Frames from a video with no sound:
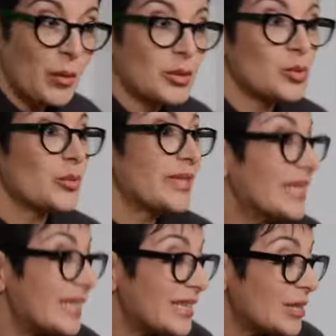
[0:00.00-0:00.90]
What's
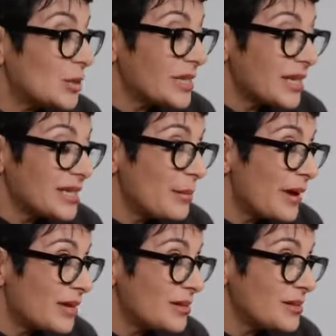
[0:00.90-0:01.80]
really in those sexy
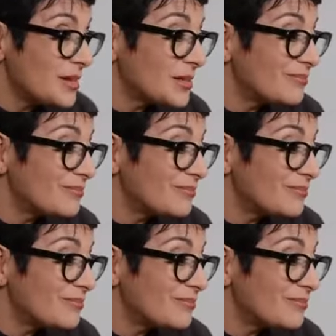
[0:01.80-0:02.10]
bottles?